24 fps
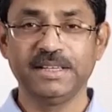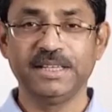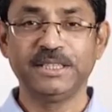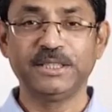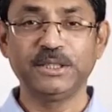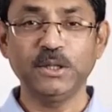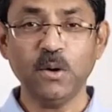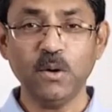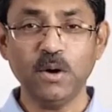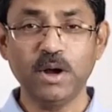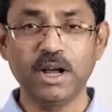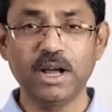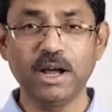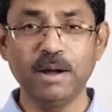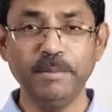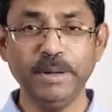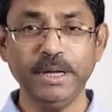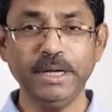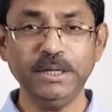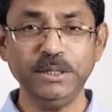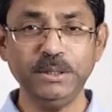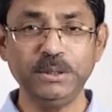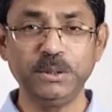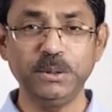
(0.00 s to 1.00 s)
So,
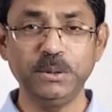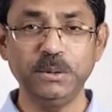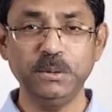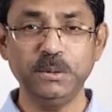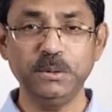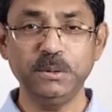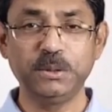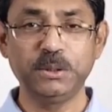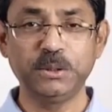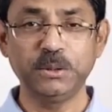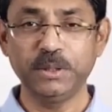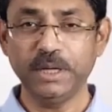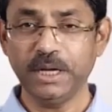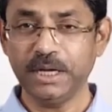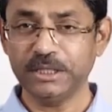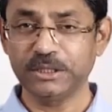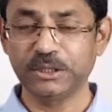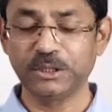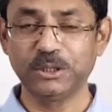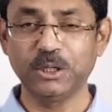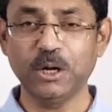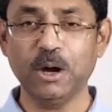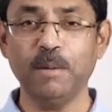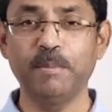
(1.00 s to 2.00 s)
coming to
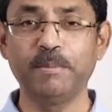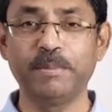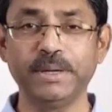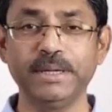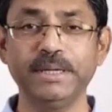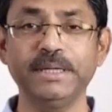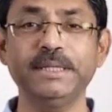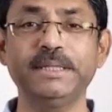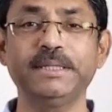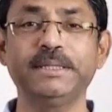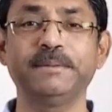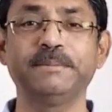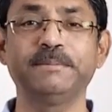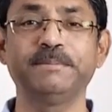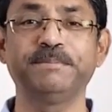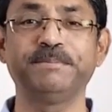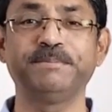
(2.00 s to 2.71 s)
today's topic,